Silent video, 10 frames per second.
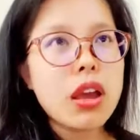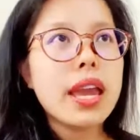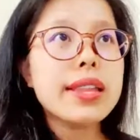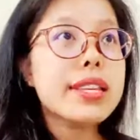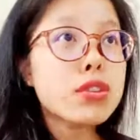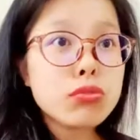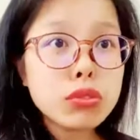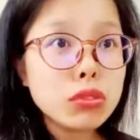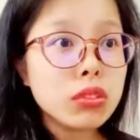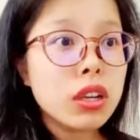And this
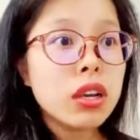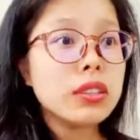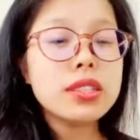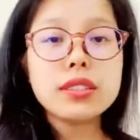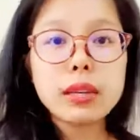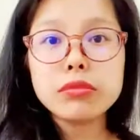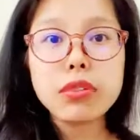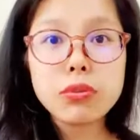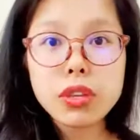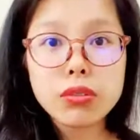comes
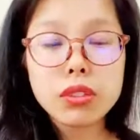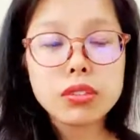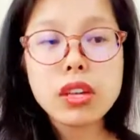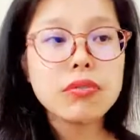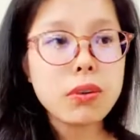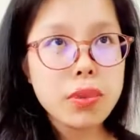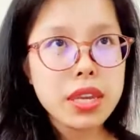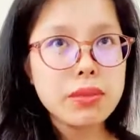from you, it's not from me,